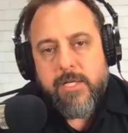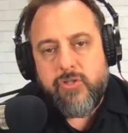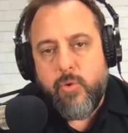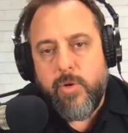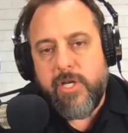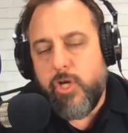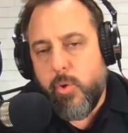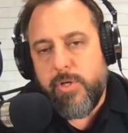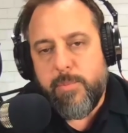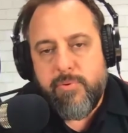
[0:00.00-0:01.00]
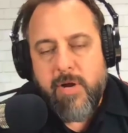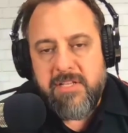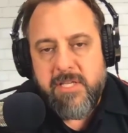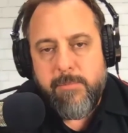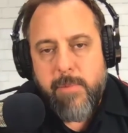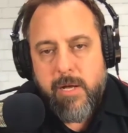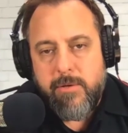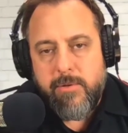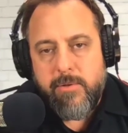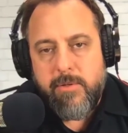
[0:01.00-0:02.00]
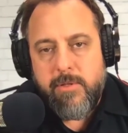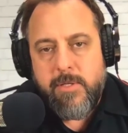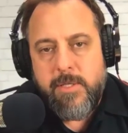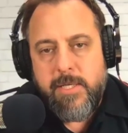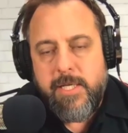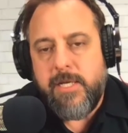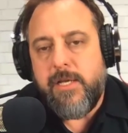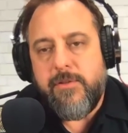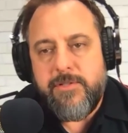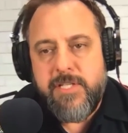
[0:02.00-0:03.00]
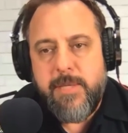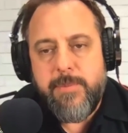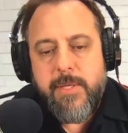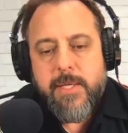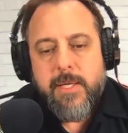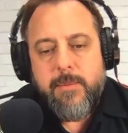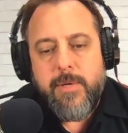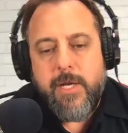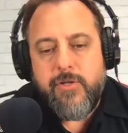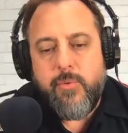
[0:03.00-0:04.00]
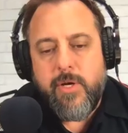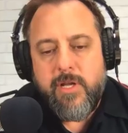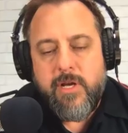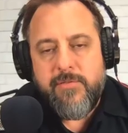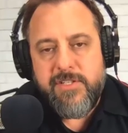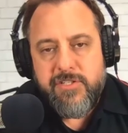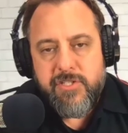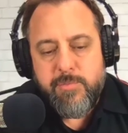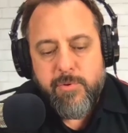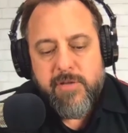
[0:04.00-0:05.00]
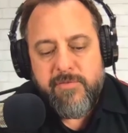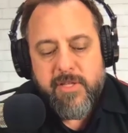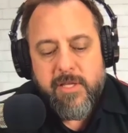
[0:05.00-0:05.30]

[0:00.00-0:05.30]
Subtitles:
So we're going to go into pricing model in another tip, but I do want to cover this just briefly.